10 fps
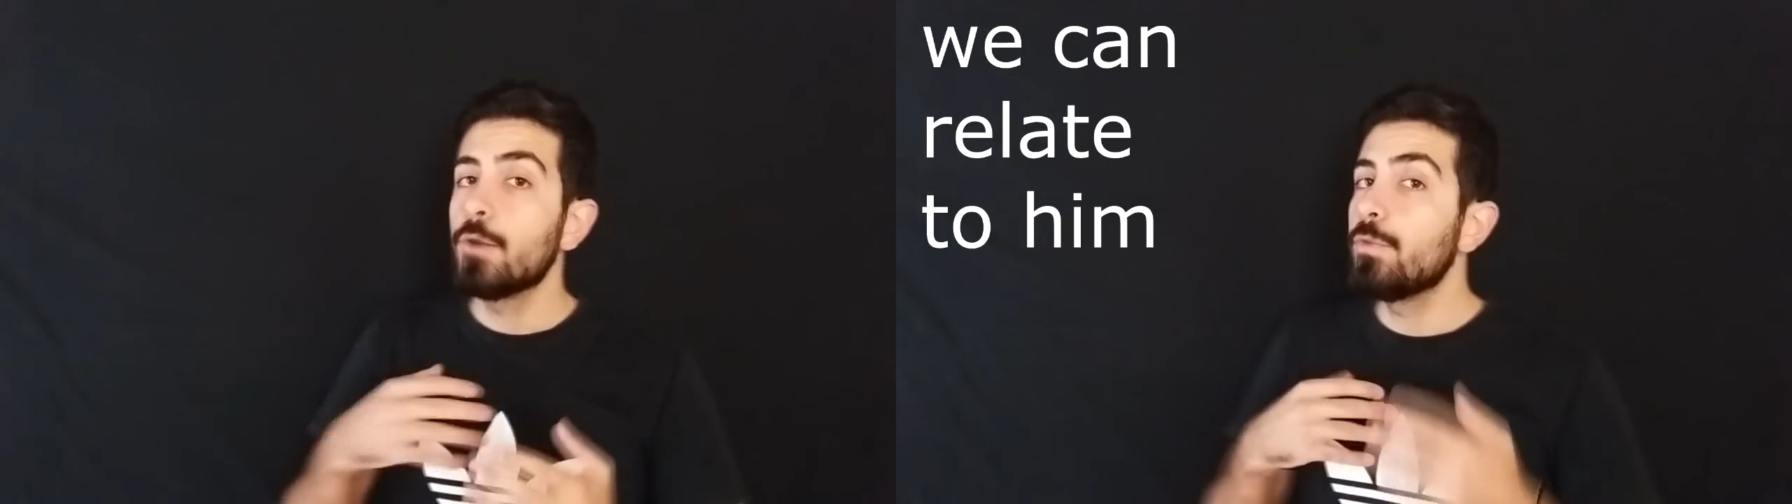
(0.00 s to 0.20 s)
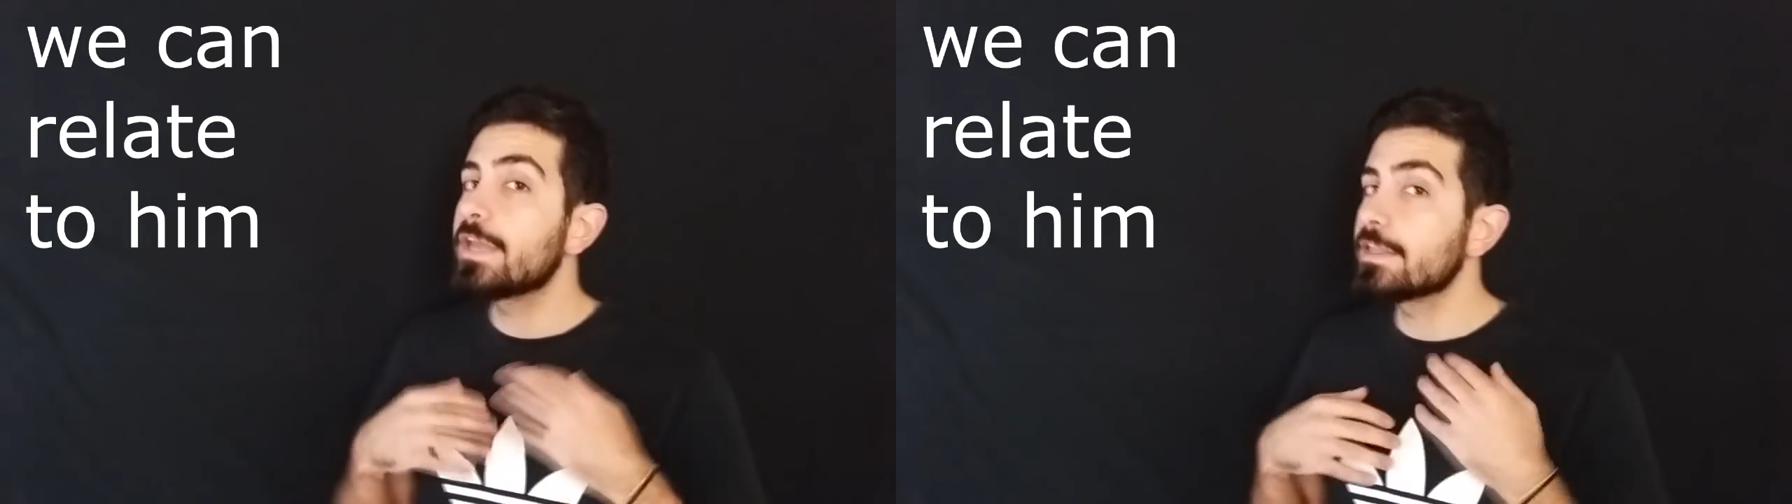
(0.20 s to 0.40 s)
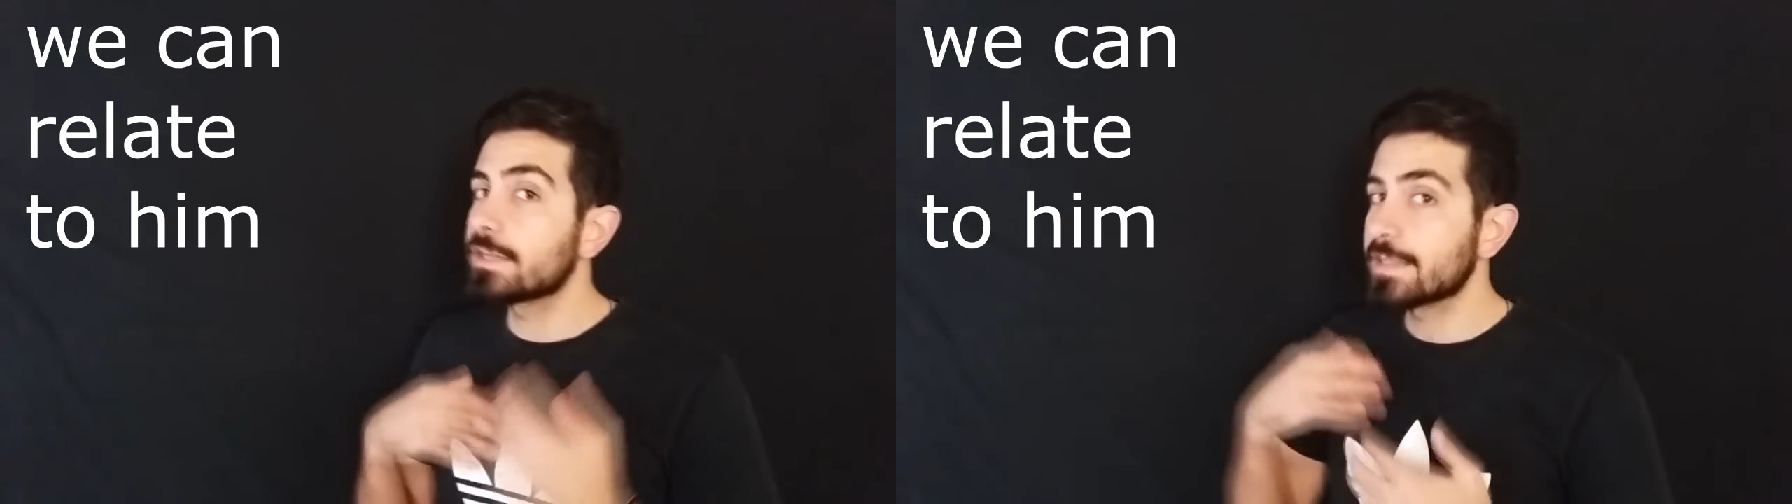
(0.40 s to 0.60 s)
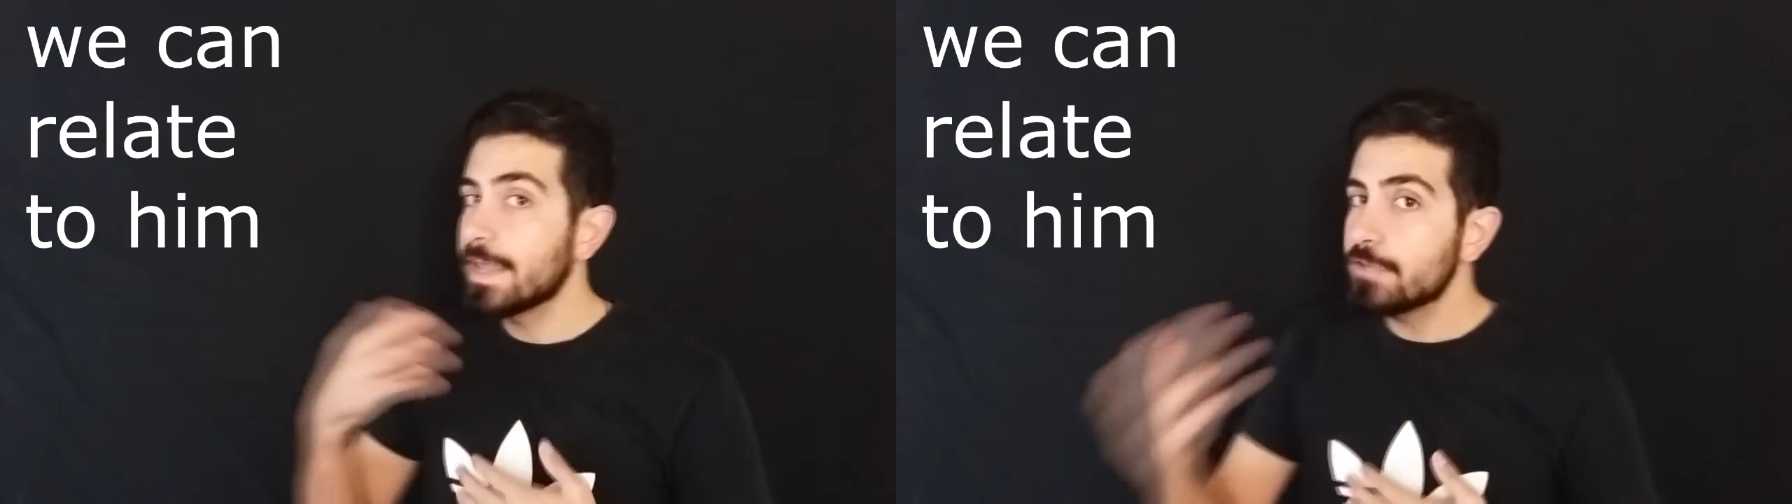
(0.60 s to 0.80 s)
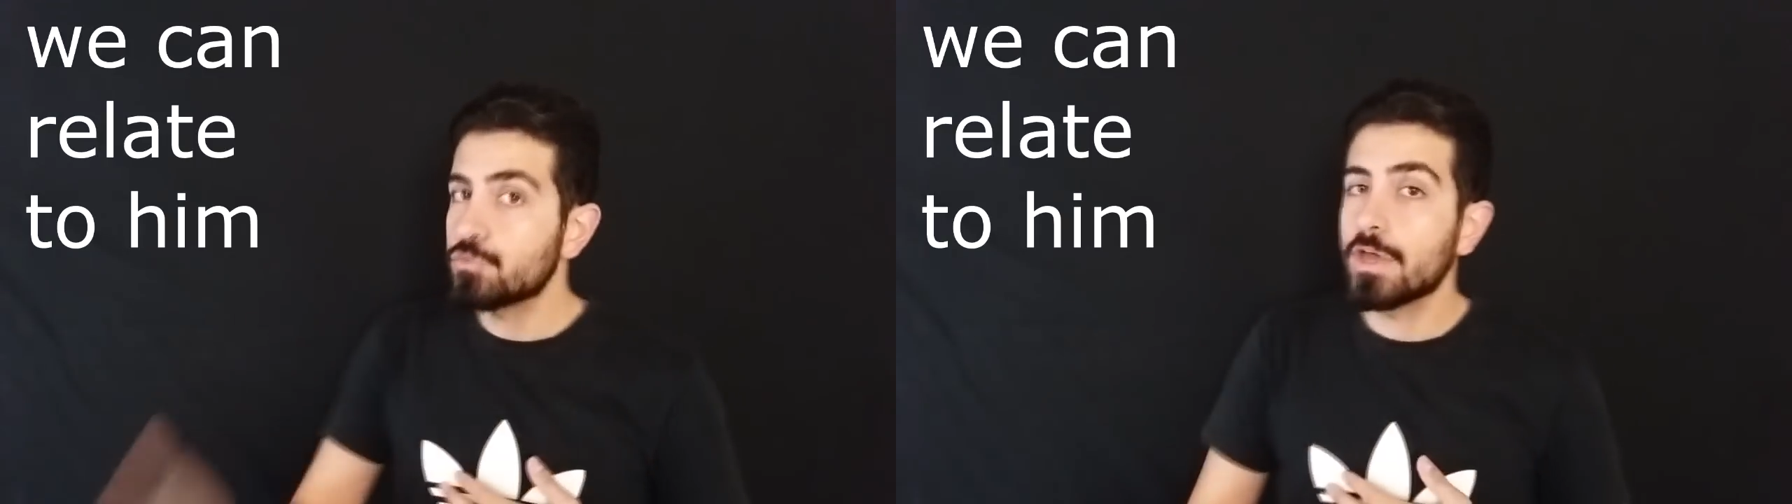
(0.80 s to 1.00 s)
We can
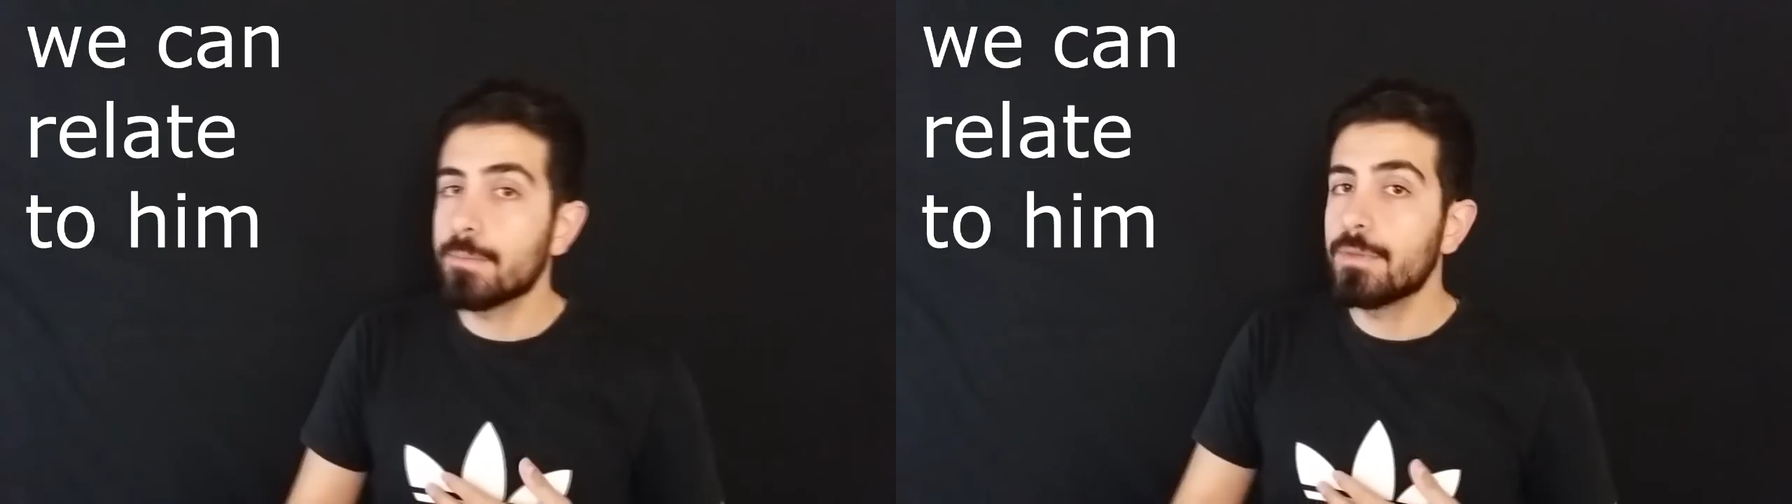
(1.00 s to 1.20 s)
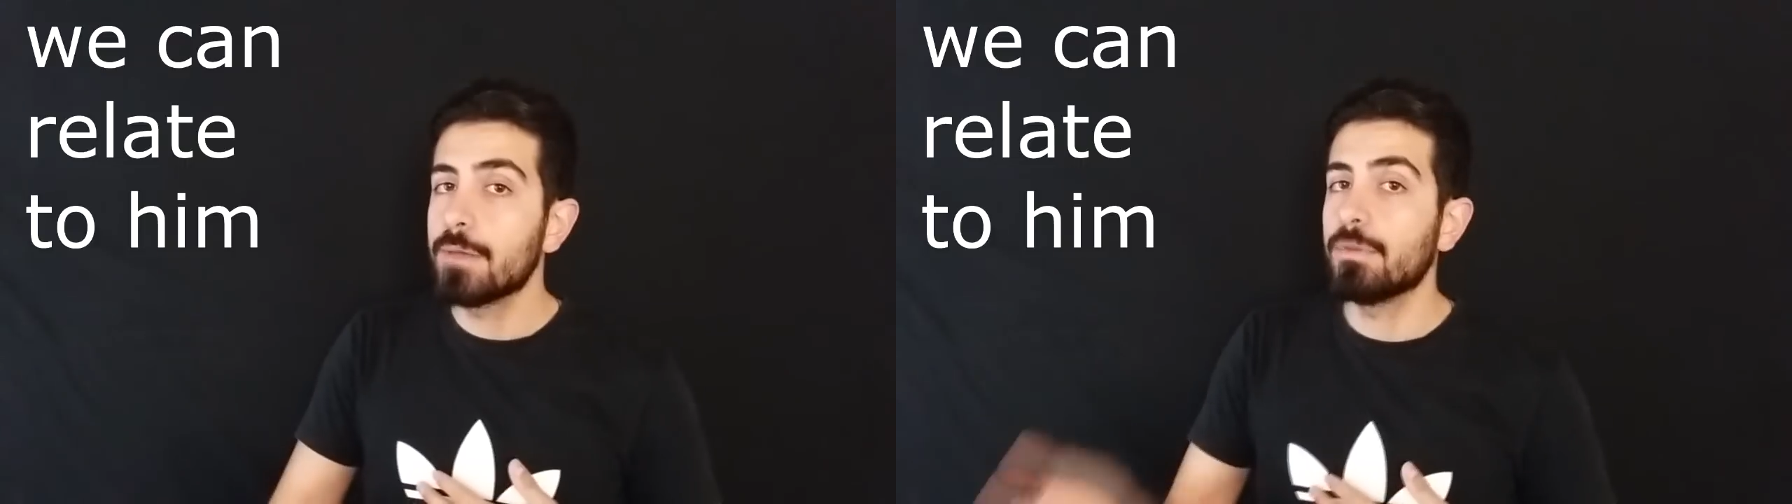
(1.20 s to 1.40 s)
relate to him,